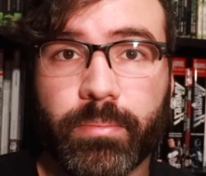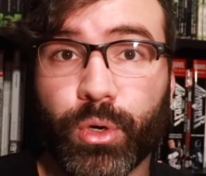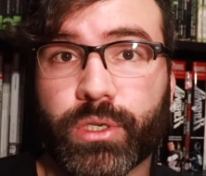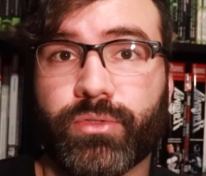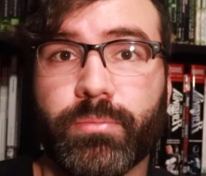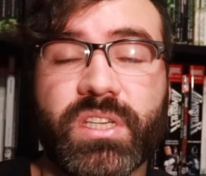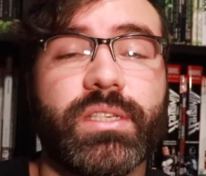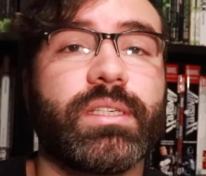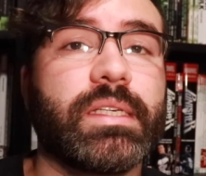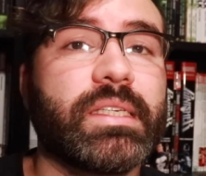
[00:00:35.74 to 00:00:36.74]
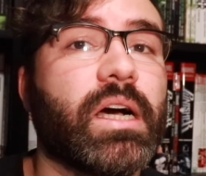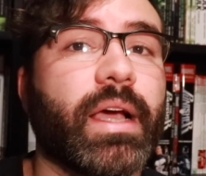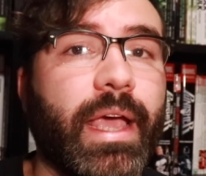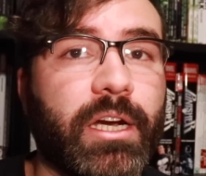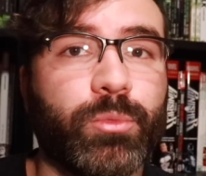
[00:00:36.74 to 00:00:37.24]
books from DC's
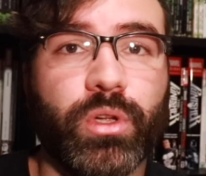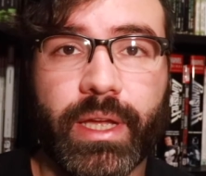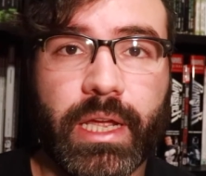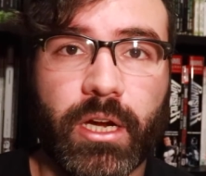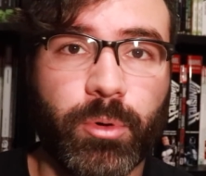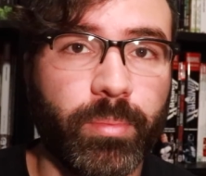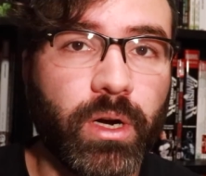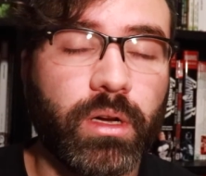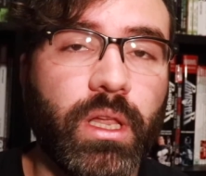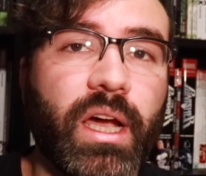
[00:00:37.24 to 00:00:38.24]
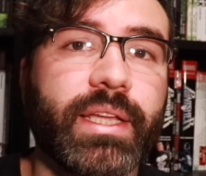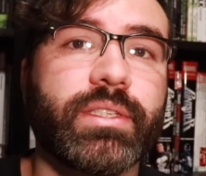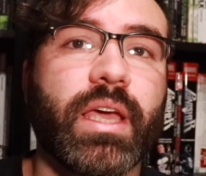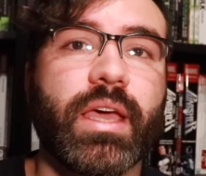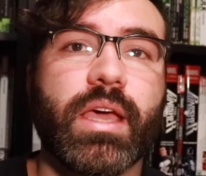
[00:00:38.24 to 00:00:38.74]
Young Animal and Hanna-Barbera
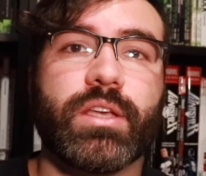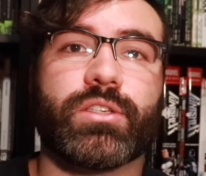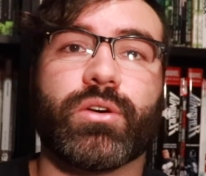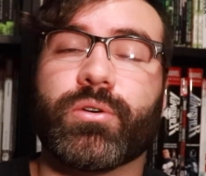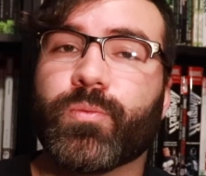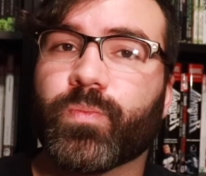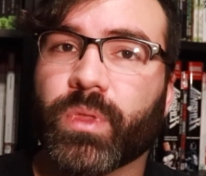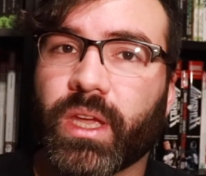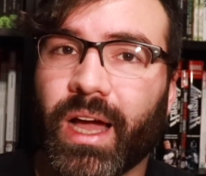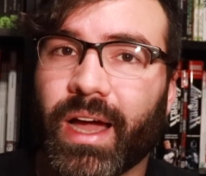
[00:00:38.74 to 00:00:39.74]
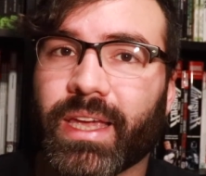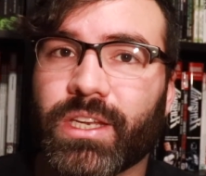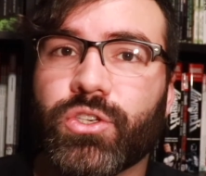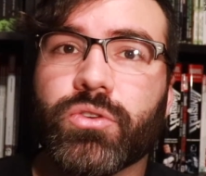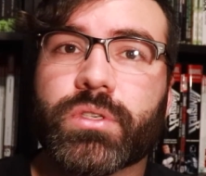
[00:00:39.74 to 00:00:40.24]
lines, so I
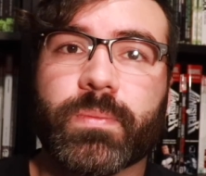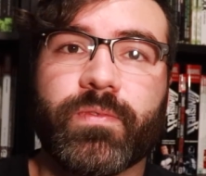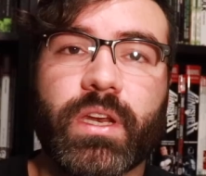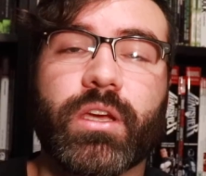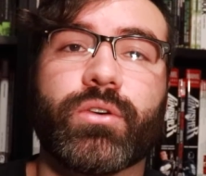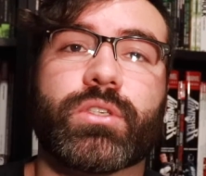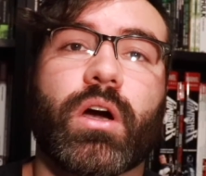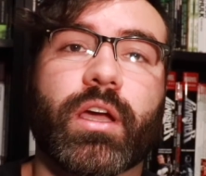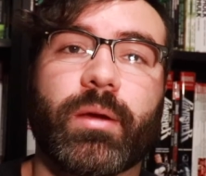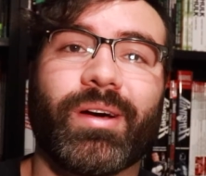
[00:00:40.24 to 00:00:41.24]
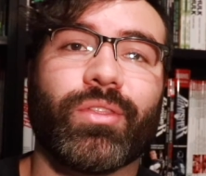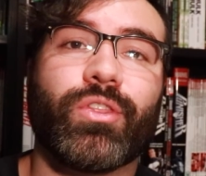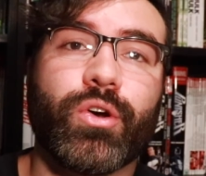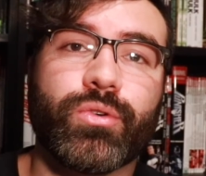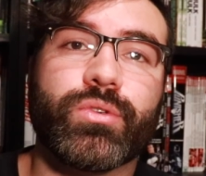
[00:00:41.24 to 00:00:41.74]
can do some videos talking about
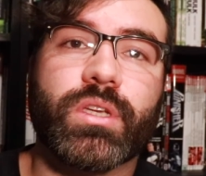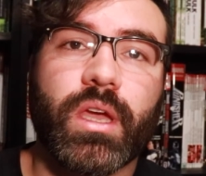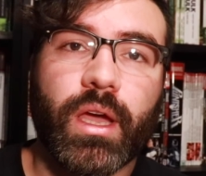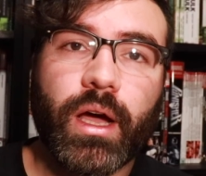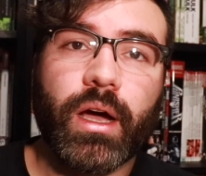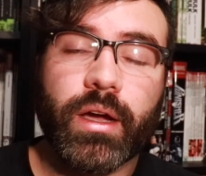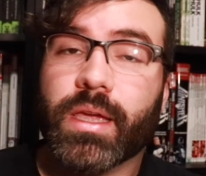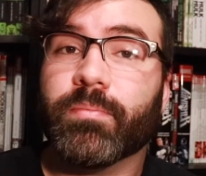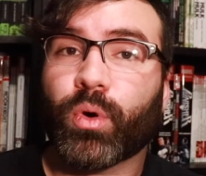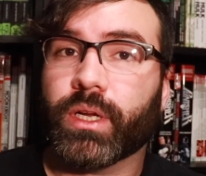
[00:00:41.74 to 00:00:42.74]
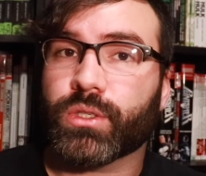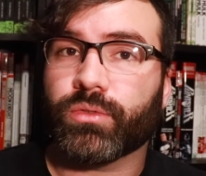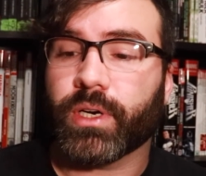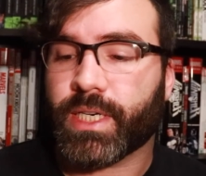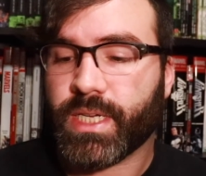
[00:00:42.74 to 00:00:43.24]
those imprints
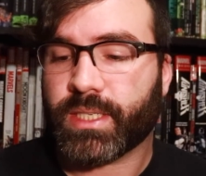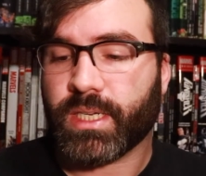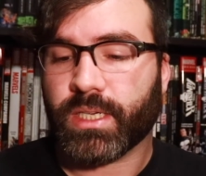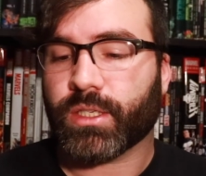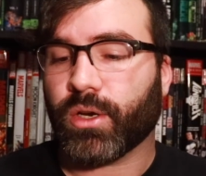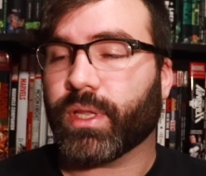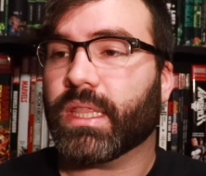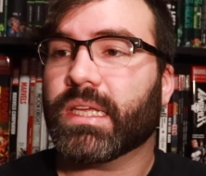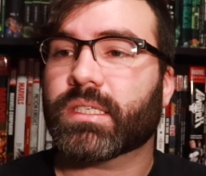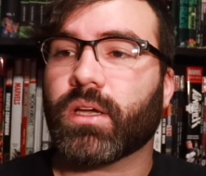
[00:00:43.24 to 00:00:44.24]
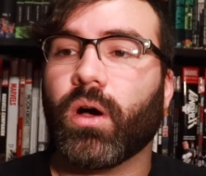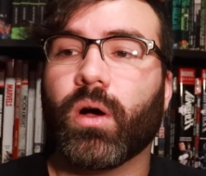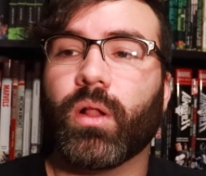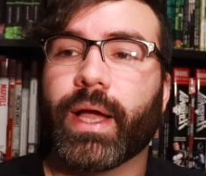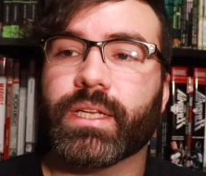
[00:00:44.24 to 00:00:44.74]
over at DC. So in this
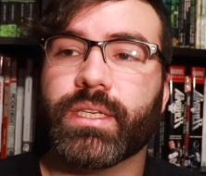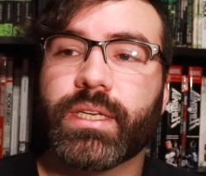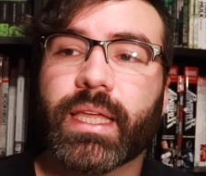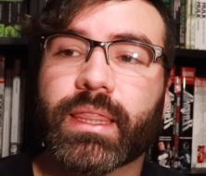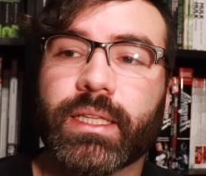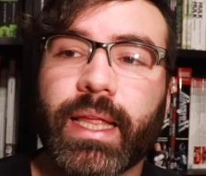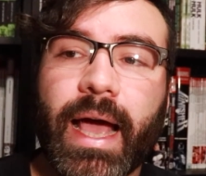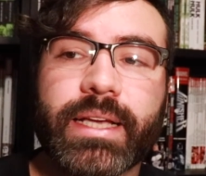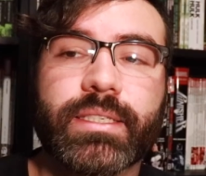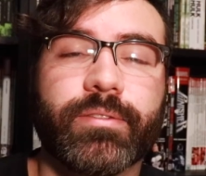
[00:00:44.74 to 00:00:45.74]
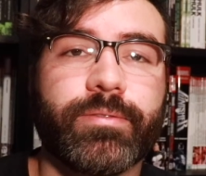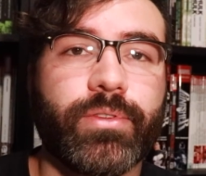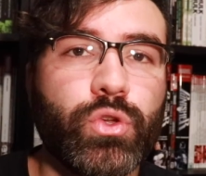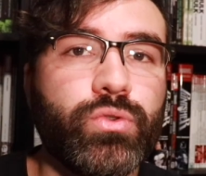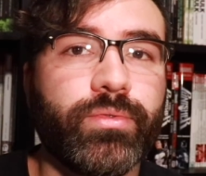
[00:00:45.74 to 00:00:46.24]
haul, I did get the last
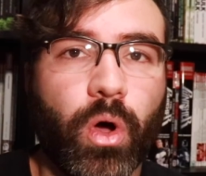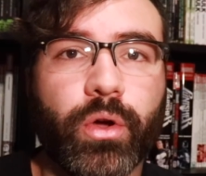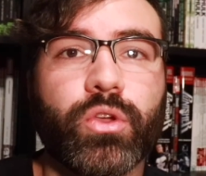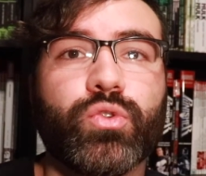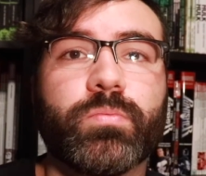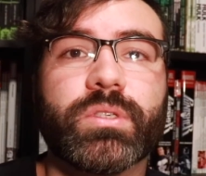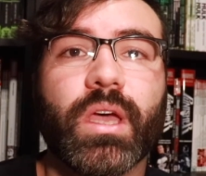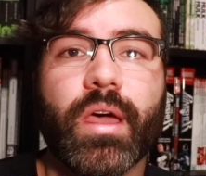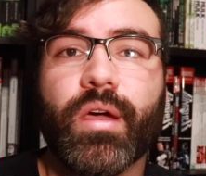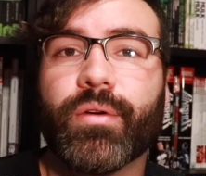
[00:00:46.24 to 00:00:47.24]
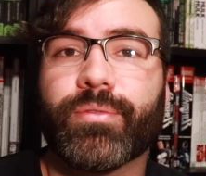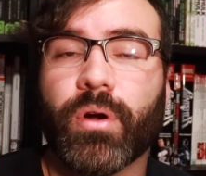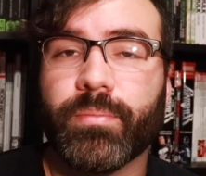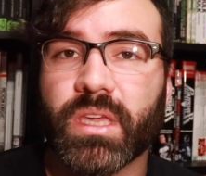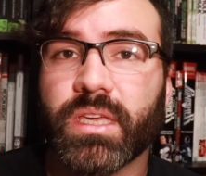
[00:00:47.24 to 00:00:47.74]
few volumes
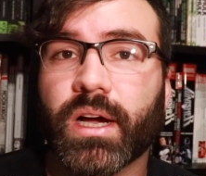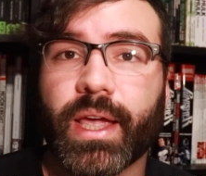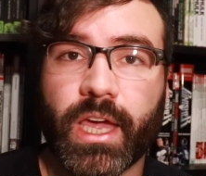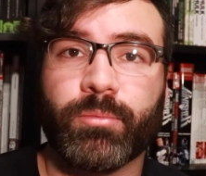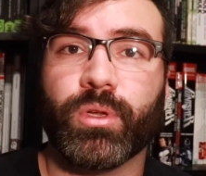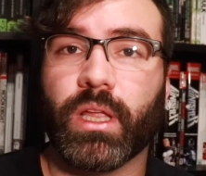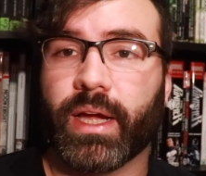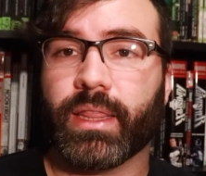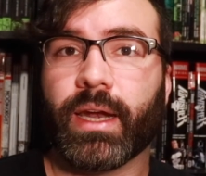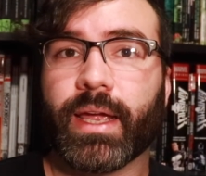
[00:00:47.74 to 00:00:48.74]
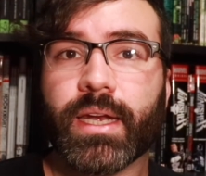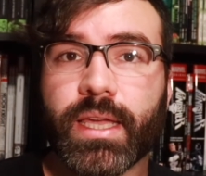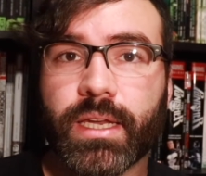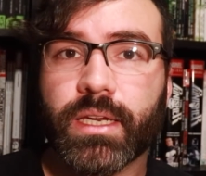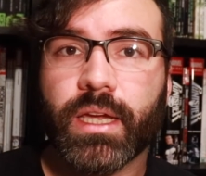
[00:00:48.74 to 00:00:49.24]
from the Young Animal line that I
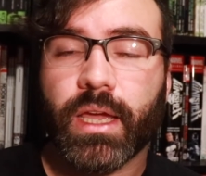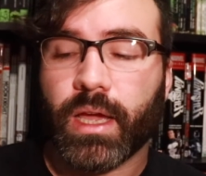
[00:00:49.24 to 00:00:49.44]
needed.